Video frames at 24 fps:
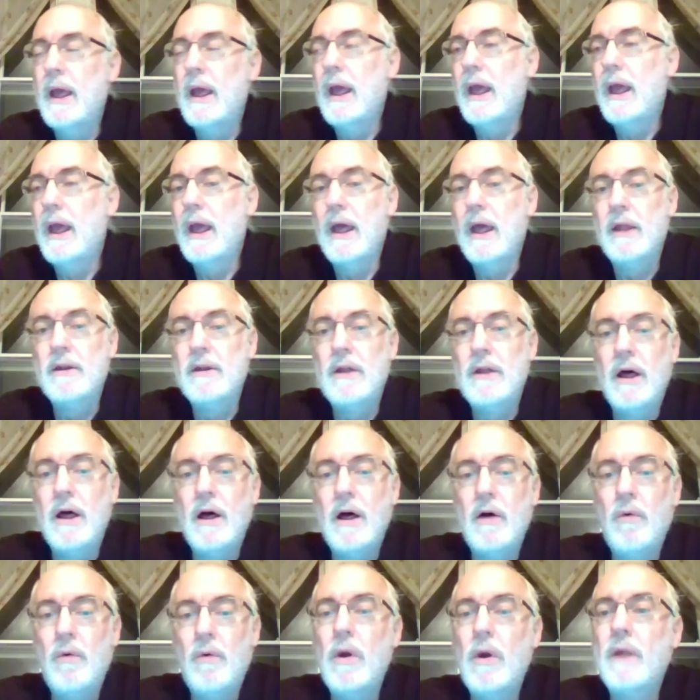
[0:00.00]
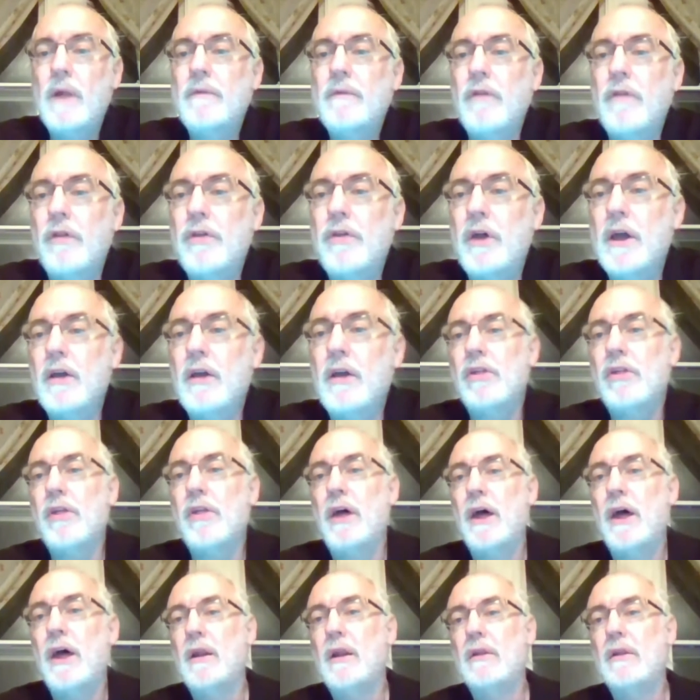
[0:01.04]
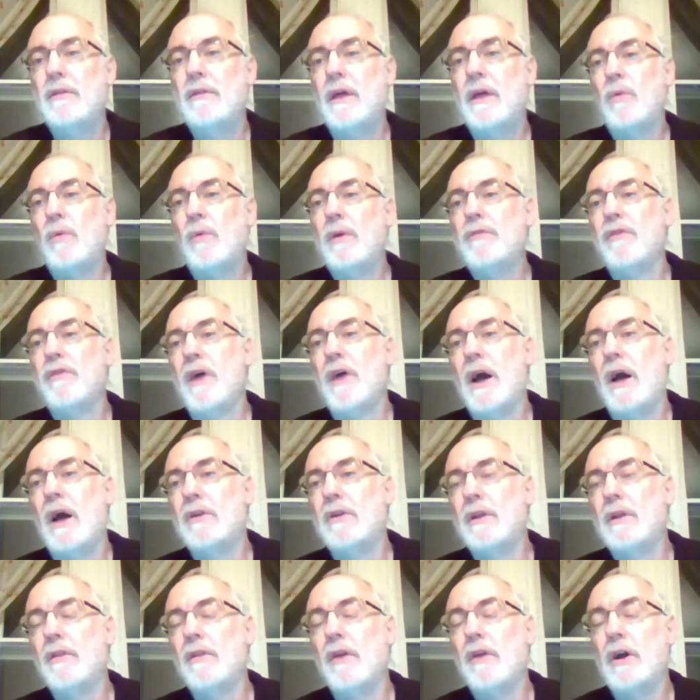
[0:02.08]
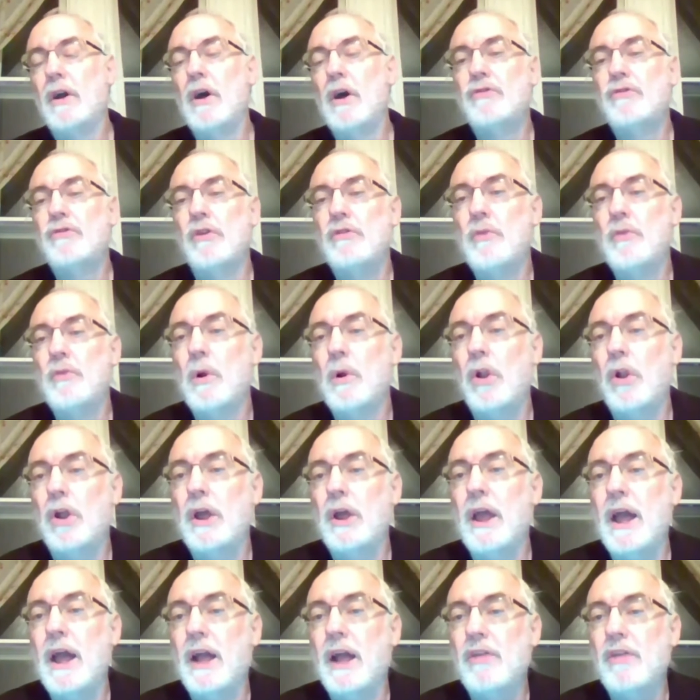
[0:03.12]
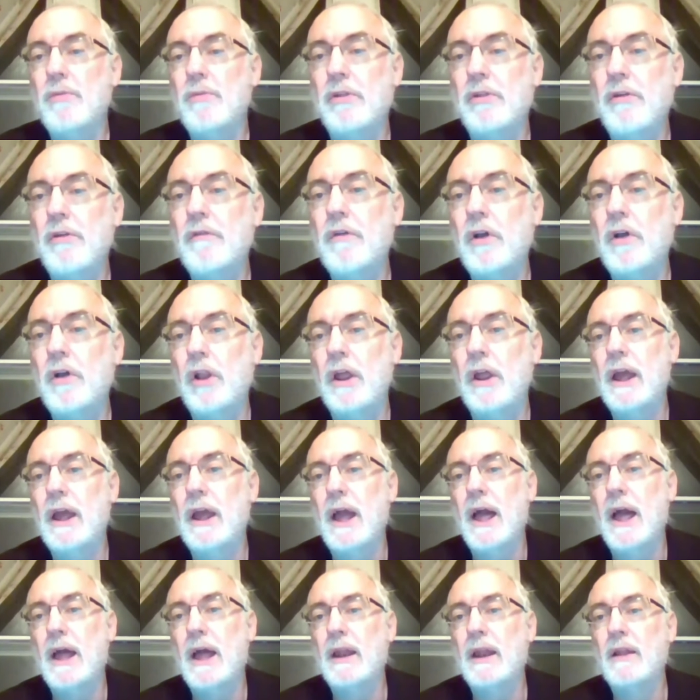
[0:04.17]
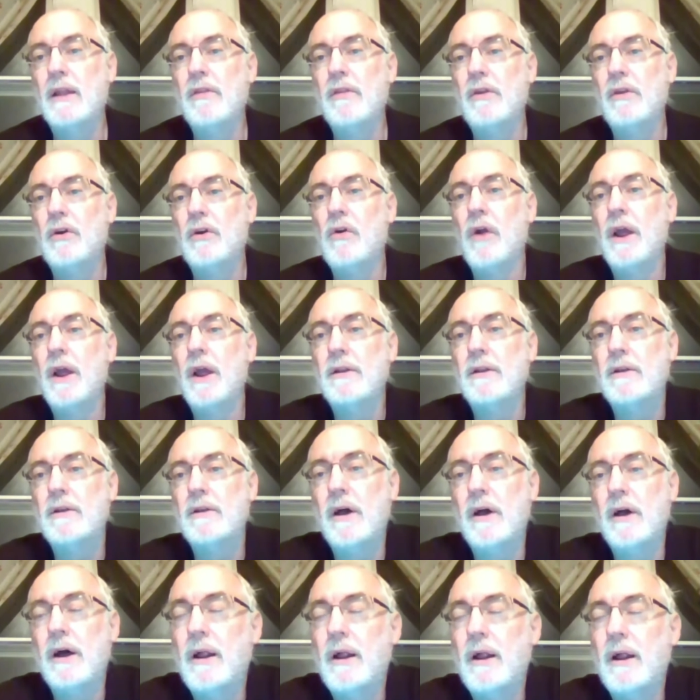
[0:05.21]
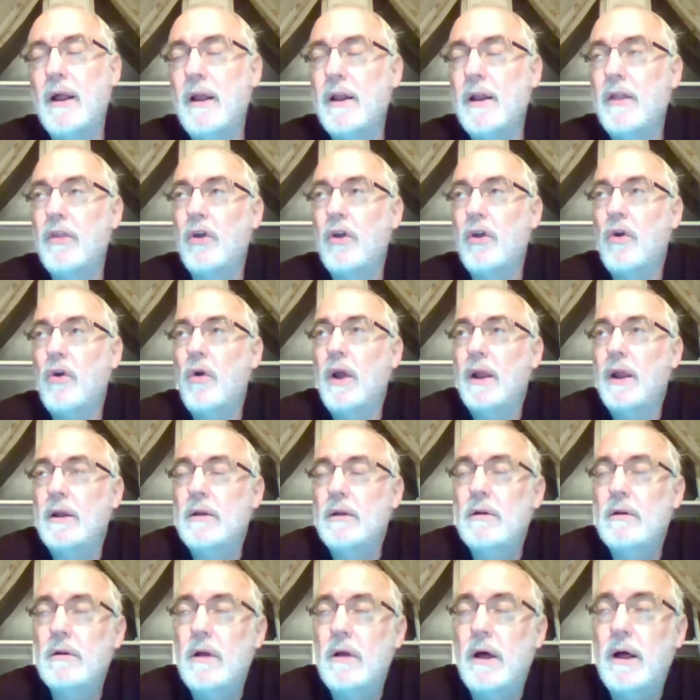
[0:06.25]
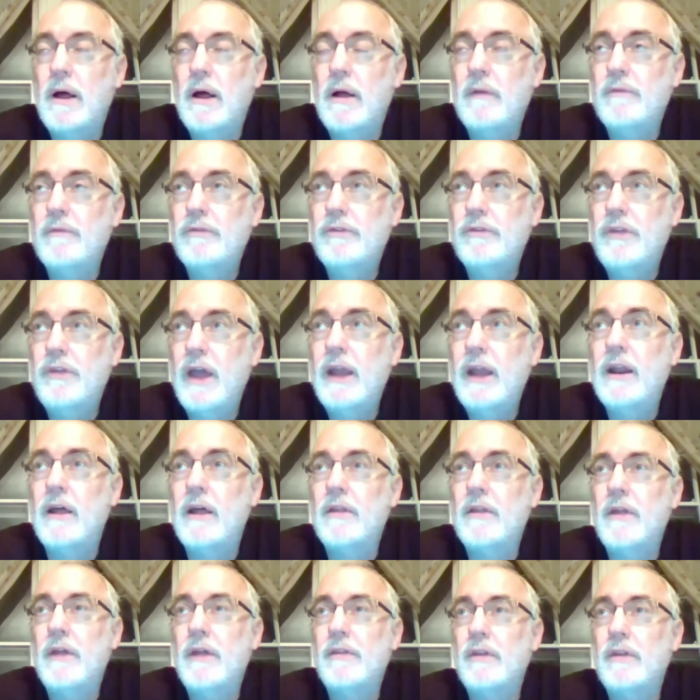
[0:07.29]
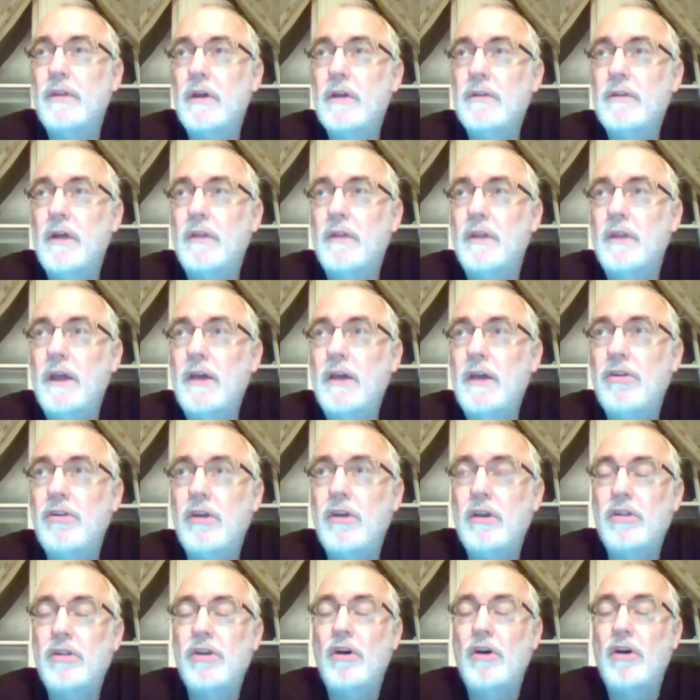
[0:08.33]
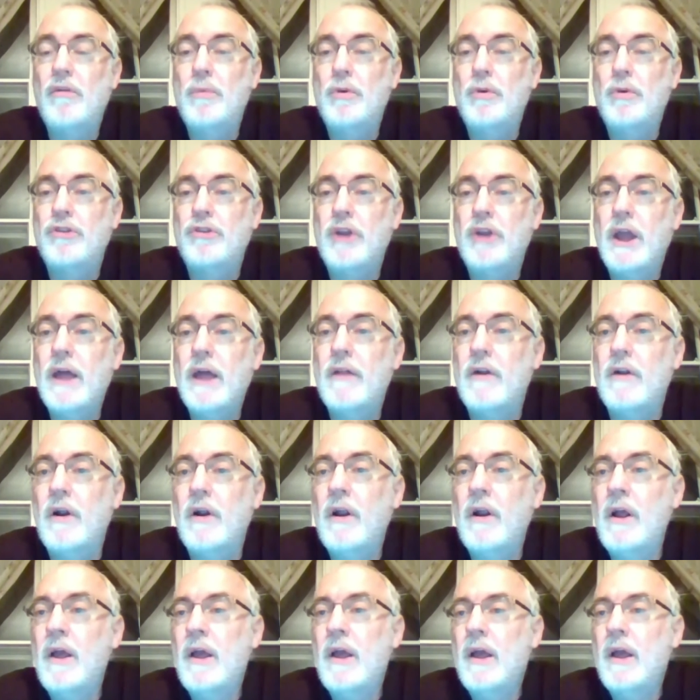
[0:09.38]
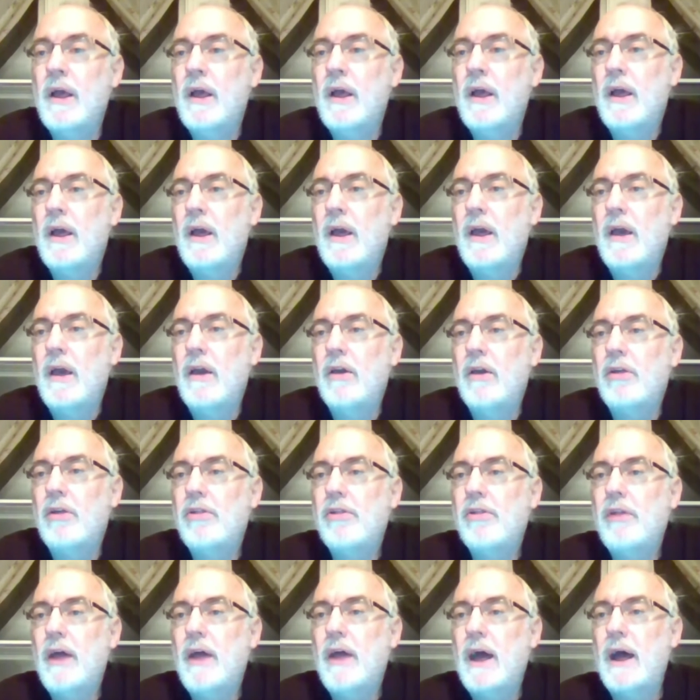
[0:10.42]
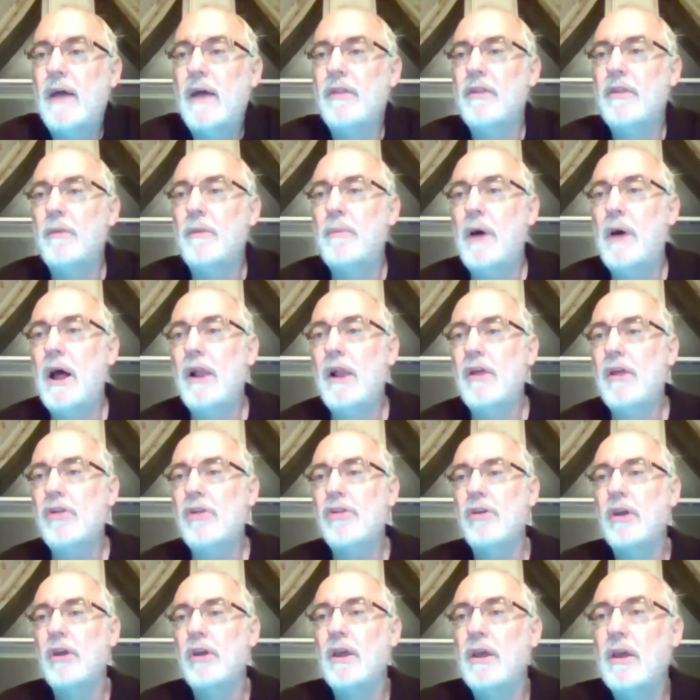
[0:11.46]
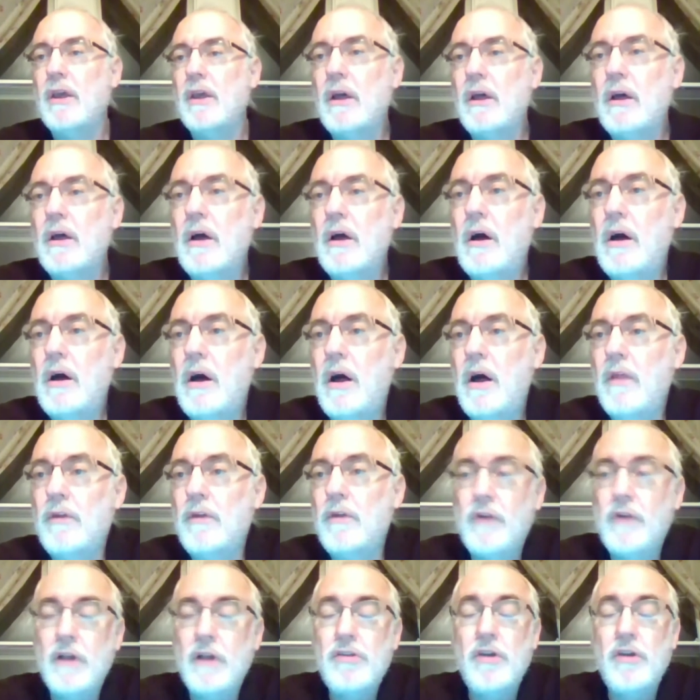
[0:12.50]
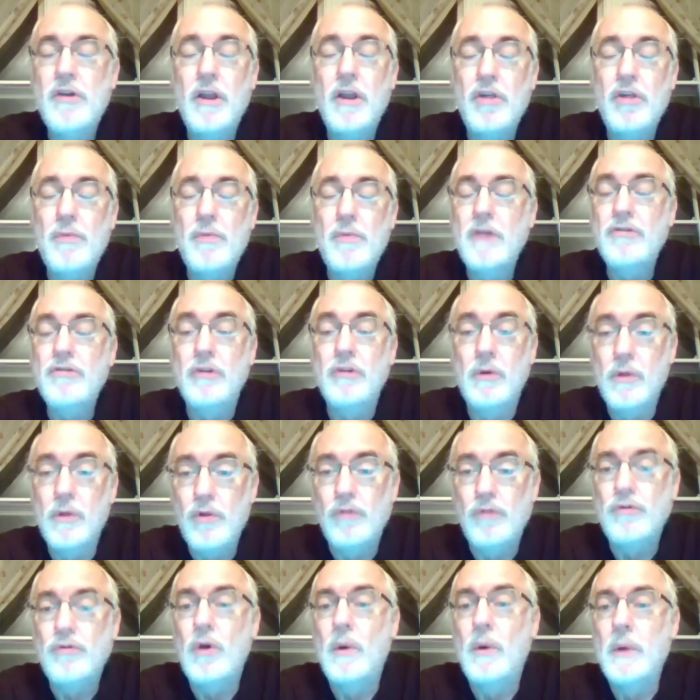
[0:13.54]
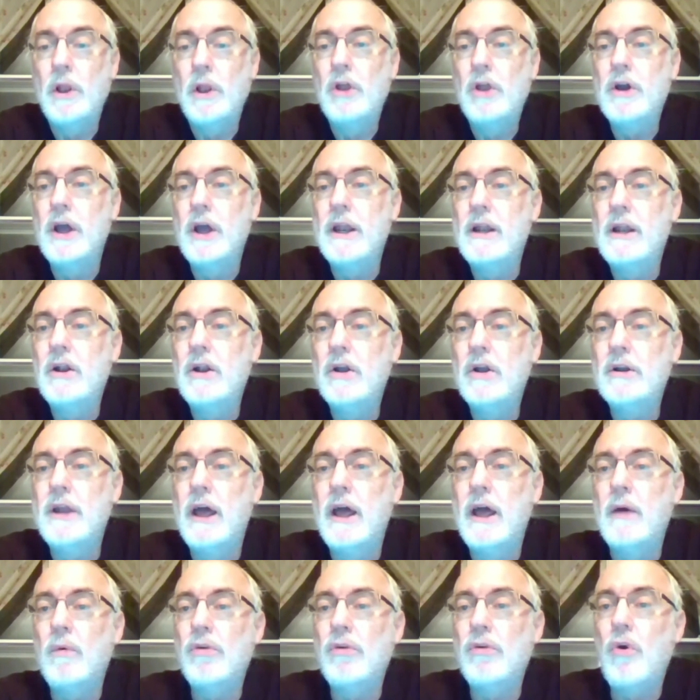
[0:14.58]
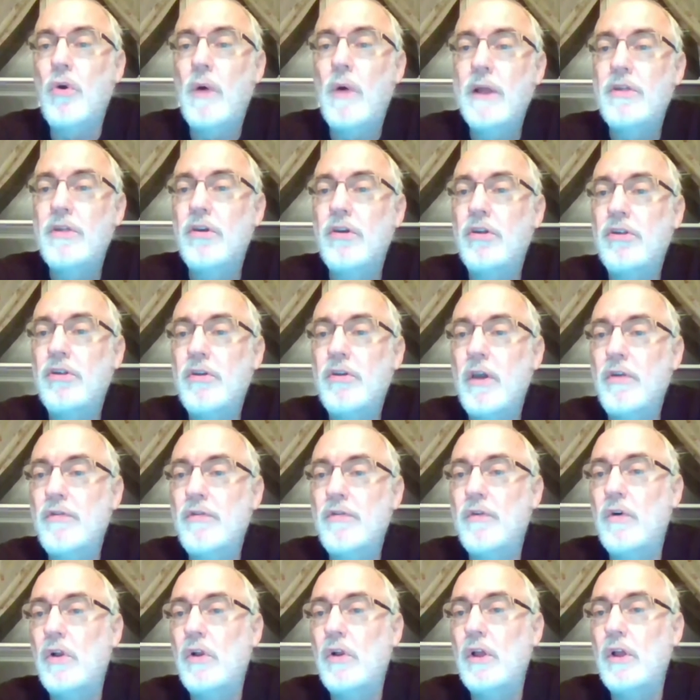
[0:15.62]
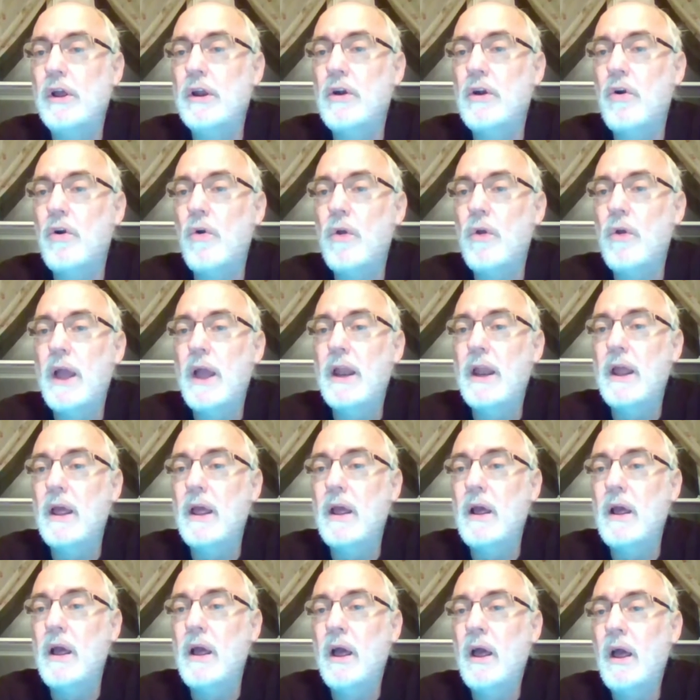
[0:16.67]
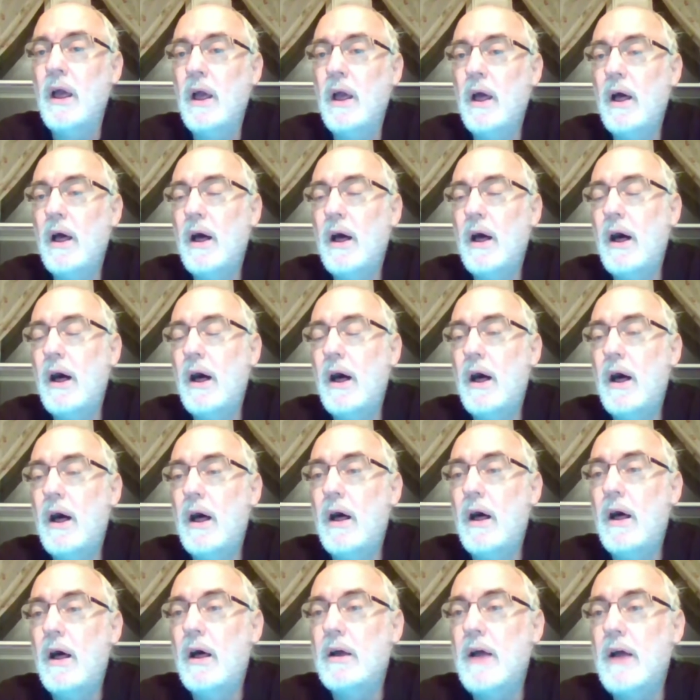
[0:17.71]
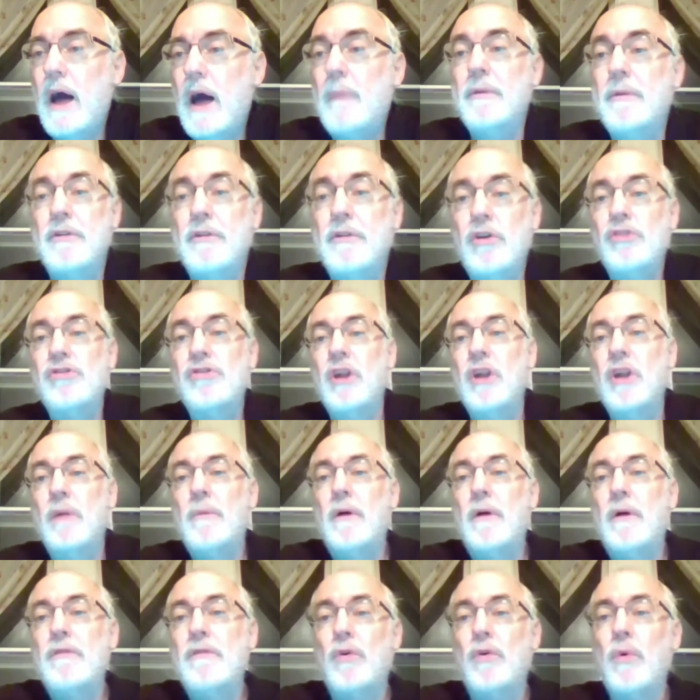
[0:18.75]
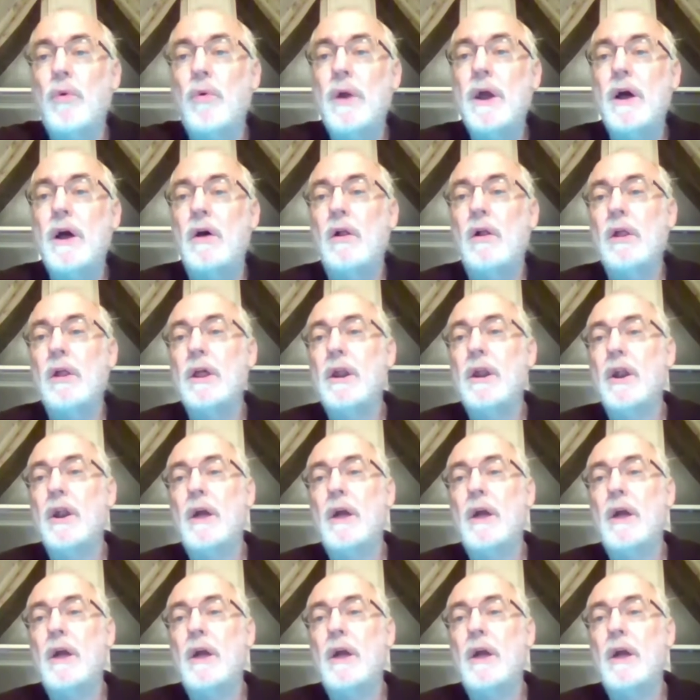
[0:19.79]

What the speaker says: And one of the things that we found in the countries we were looking at specifically, and in the great data that the EC itself puts together, is that the policy on the freight side, especially, was what we looked at was quite successful in creating competition above the rail in a